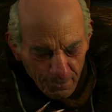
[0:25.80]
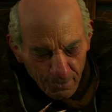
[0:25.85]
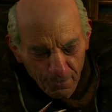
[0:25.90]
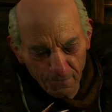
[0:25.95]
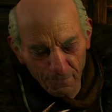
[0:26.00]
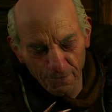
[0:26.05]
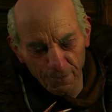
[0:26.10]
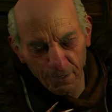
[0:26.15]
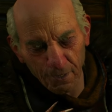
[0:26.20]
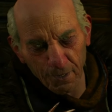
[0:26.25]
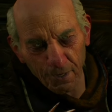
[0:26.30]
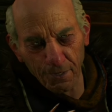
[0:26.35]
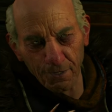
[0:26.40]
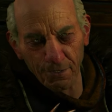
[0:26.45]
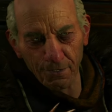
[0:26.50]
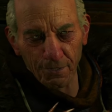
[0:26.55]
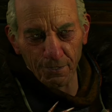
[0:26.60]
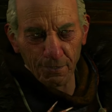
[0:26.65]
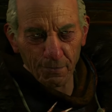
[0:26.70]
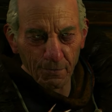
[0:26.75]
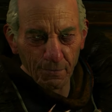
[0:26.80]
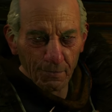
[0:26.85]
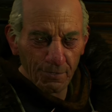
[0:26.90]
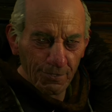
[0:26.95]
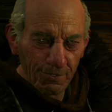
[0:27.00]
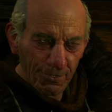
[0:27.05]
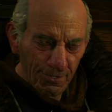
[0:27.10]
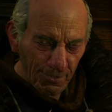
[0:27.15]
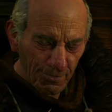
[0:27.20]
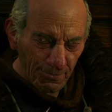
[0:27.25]
that lives not,
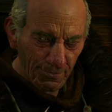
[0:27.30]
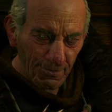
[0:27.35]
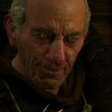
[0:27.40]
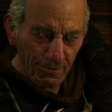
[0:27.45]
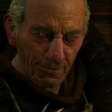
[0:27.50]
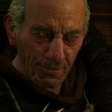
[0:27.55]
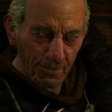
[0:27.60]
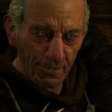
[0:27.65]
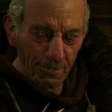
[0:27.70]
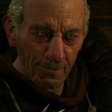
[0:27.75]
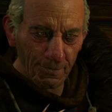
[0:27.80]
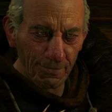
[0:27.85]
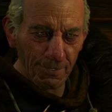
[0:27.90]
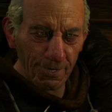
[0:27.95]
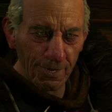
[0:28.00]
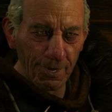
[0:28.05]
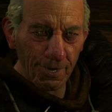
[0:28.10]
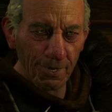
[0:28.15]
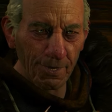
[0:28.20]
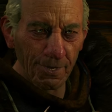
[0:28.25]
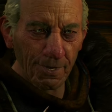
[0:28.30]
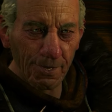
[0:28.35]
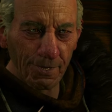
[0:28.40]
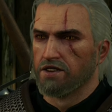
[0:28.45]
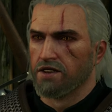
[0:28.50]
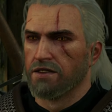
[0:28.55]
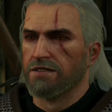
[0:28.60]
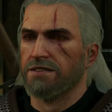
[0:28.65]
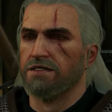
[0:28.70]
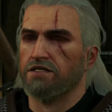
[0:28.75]
yet did not die.
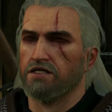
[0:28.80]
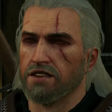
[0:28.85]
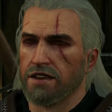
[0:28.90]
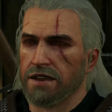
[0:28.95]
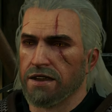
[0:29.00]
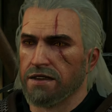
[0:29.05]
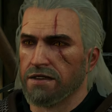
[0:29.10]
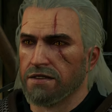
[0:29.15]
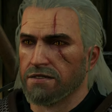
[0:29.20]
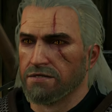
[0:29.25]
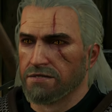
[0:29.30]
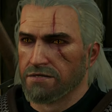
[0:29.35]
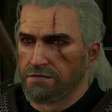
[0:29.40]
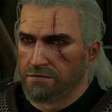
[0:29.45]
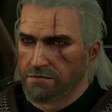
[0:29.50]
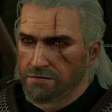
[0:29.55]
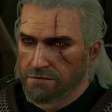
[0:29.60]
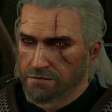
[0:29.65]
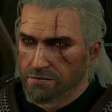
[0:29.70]
Mentioned a child.